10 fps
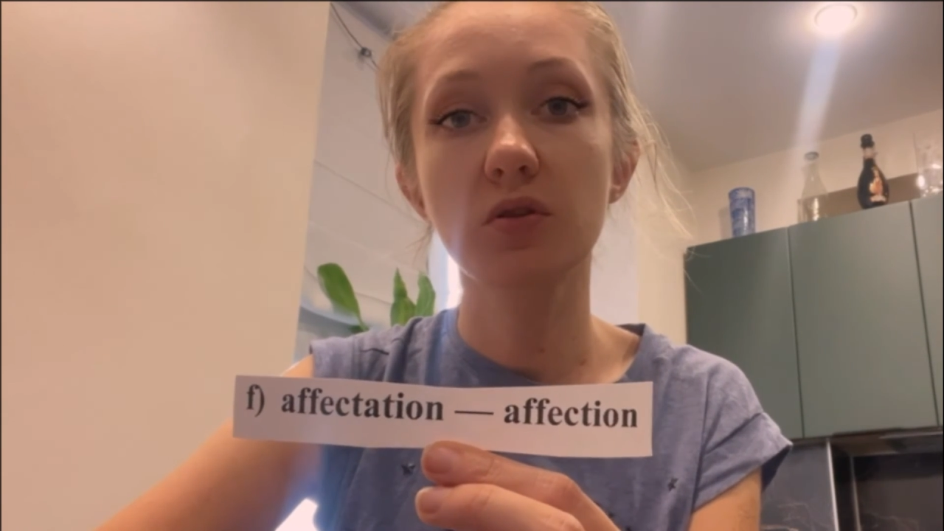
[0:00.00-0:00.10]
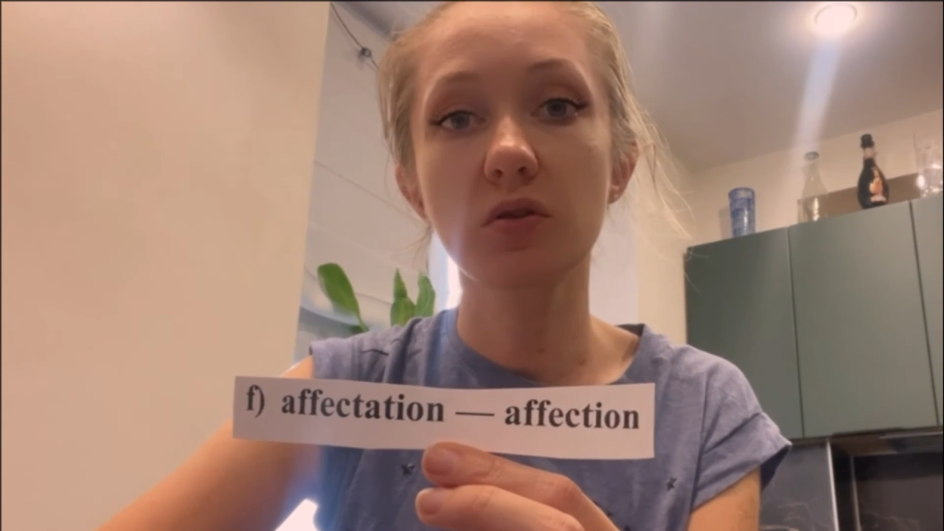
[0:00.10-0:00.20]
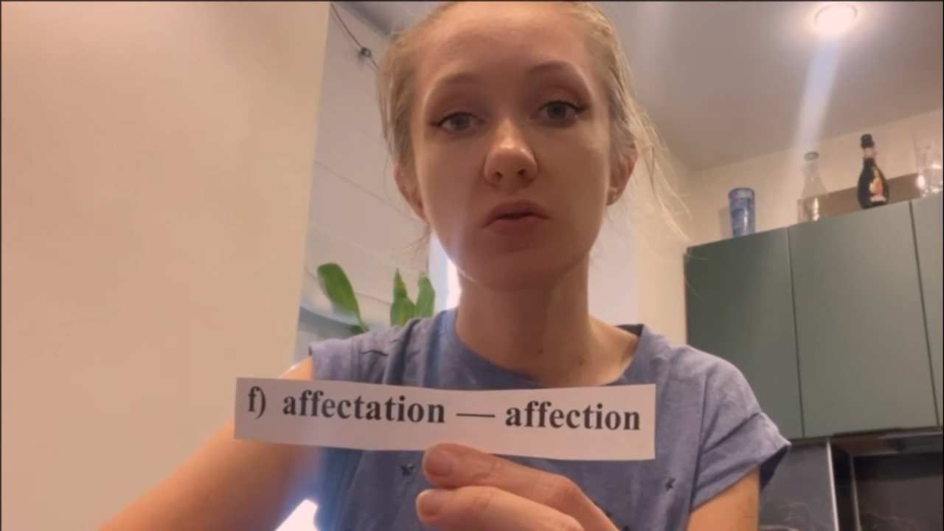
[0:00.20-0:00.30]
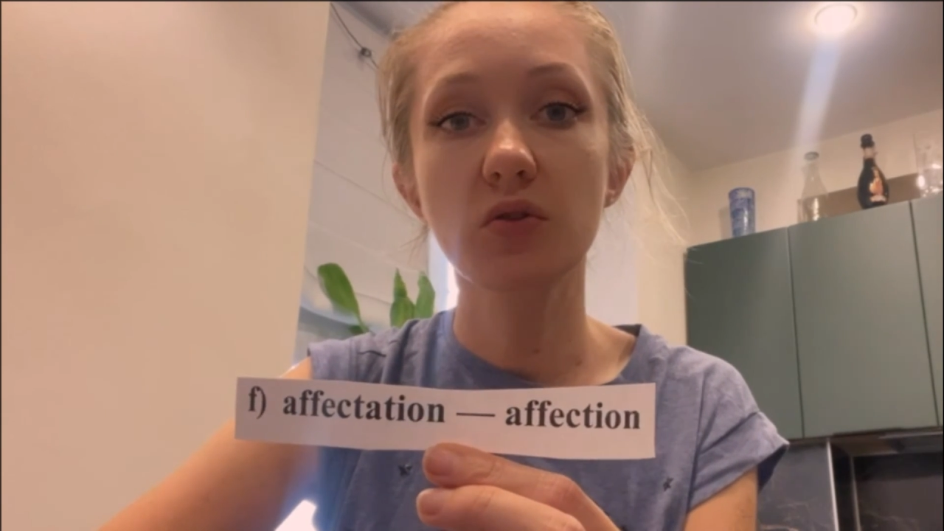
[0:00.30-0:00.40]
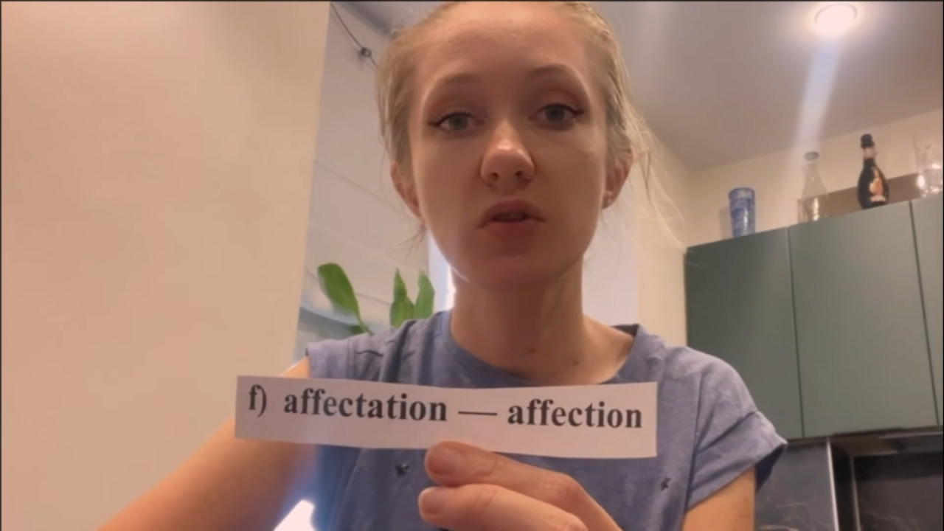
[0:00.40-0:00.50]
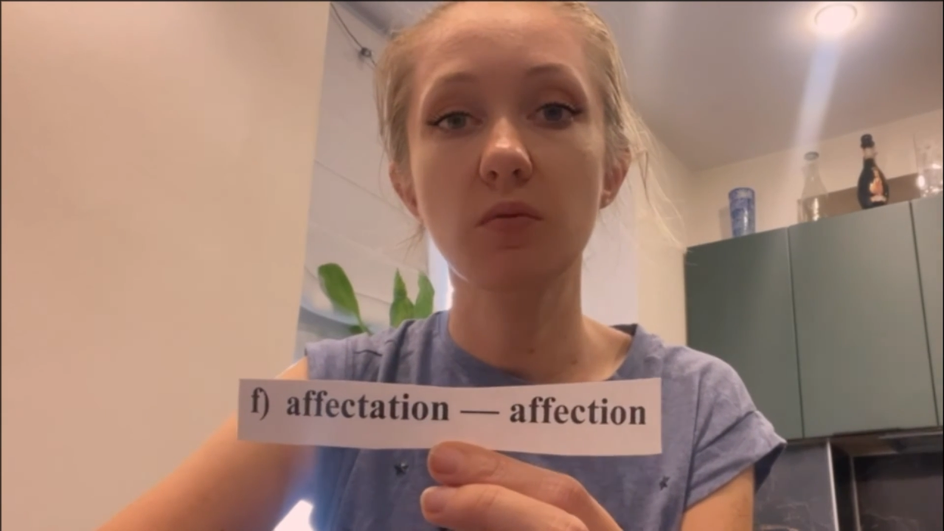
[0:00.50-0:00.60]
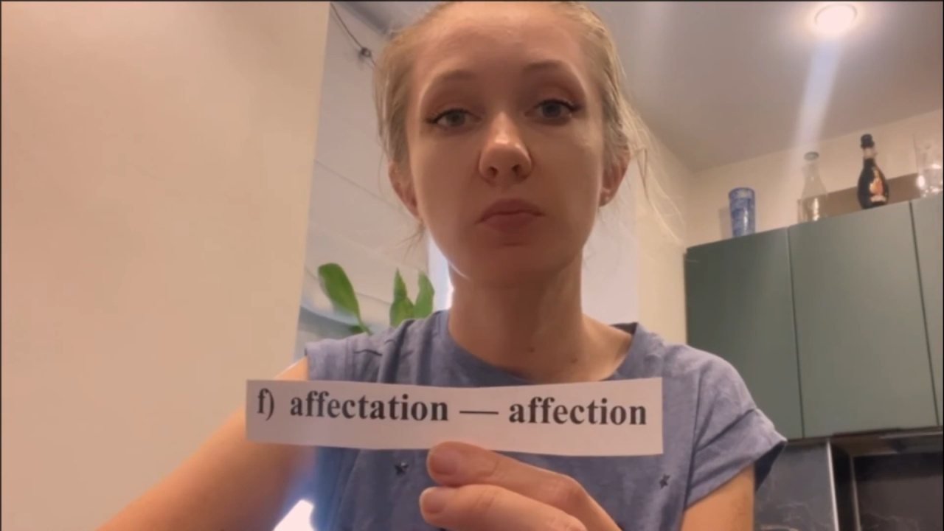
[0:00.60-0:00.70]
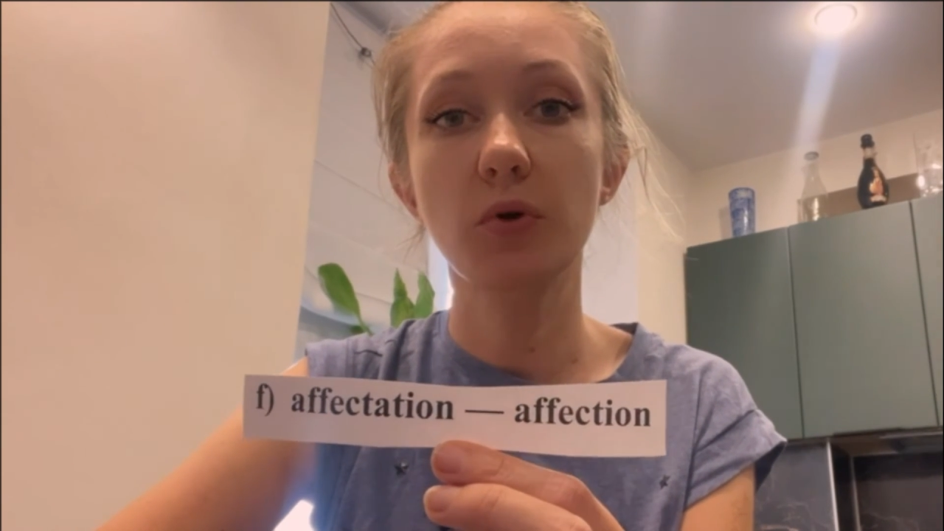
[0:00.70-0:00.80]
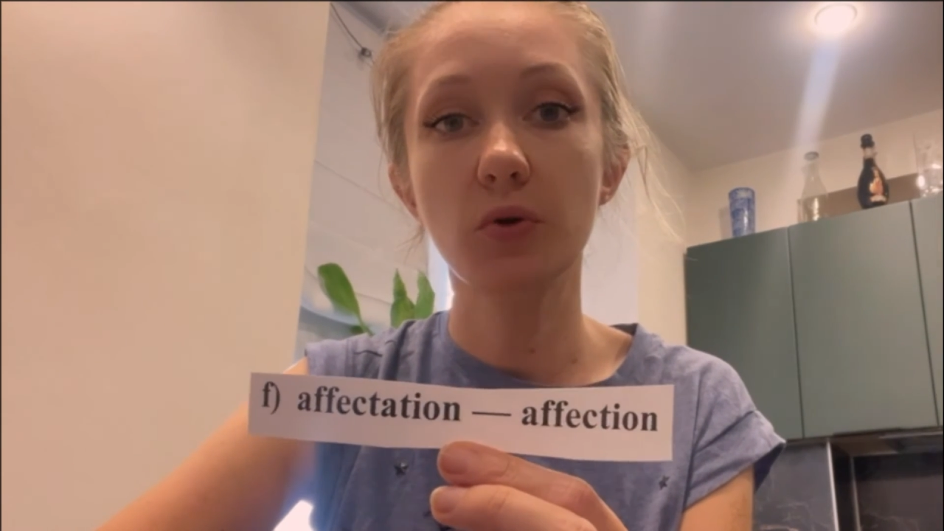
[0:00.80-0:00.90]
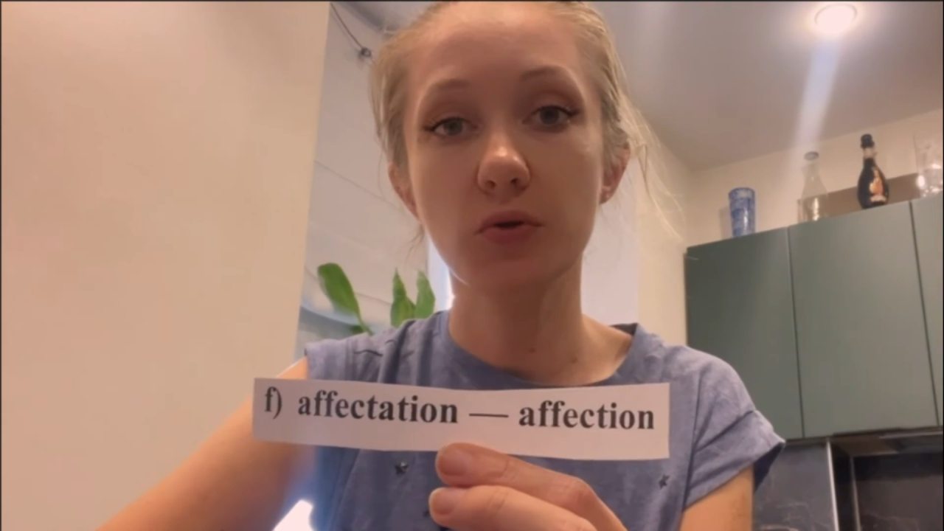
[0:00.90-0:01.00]
to
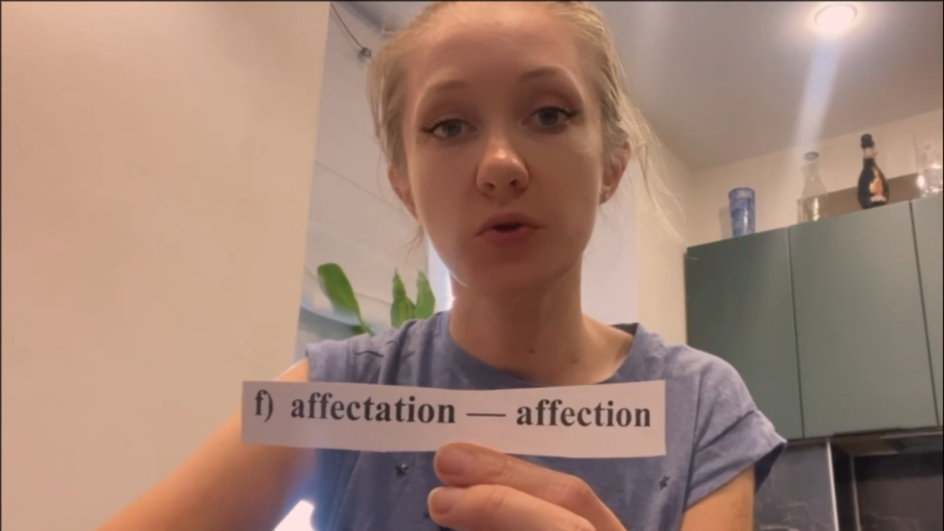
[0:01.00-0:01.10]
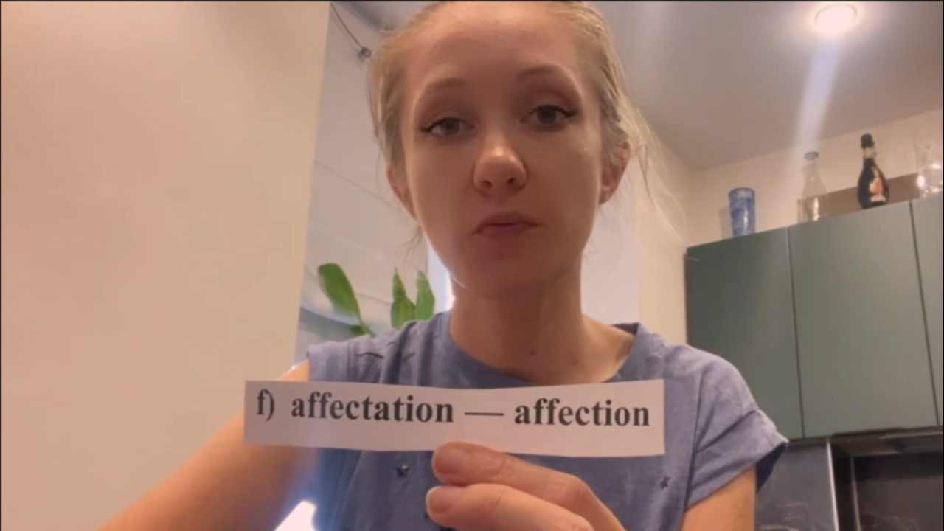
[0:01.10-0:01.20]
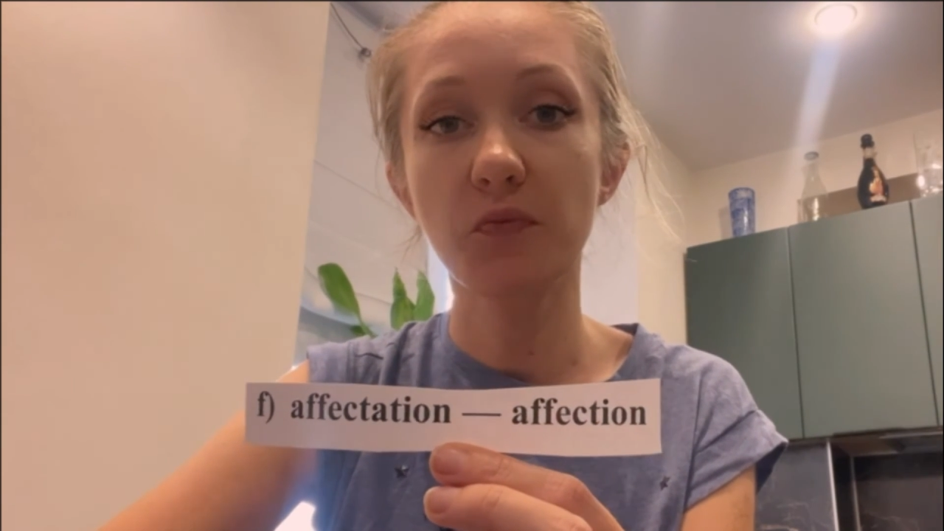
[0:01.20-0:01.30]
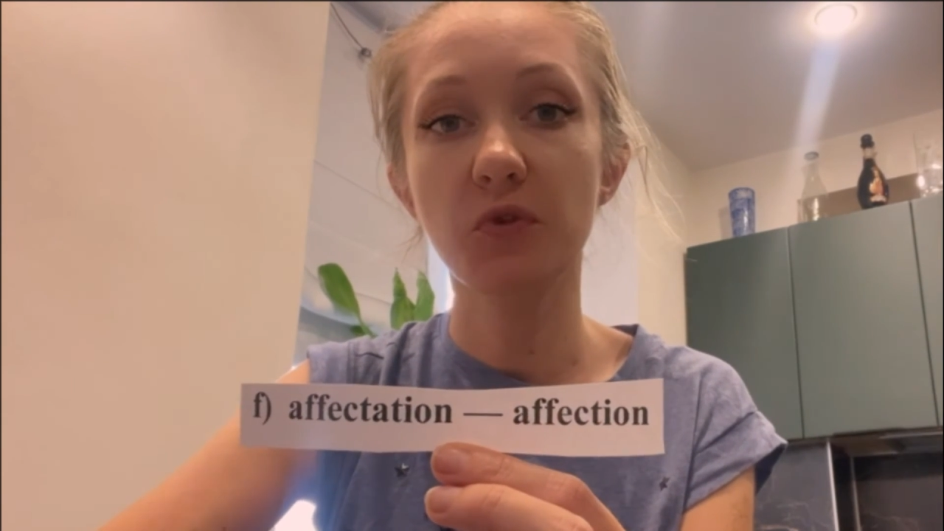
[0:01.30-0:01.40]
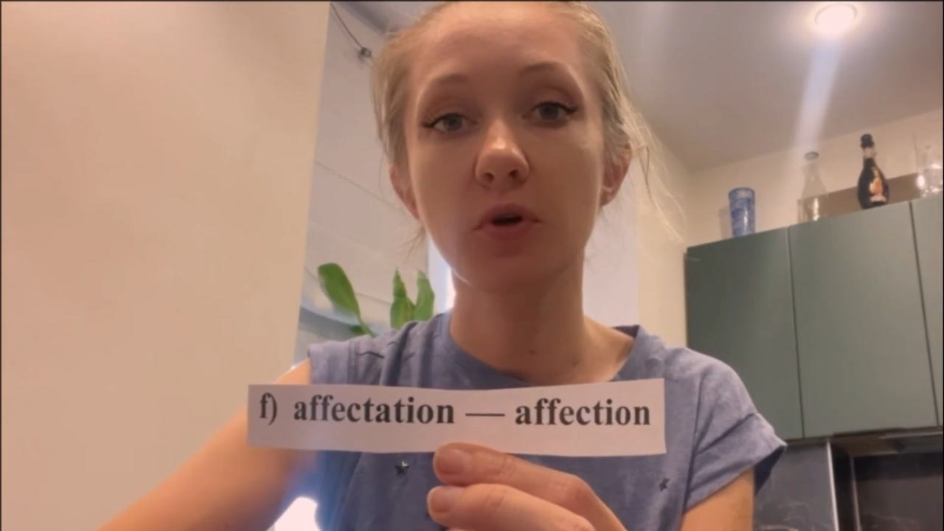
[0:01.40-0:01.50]
some person,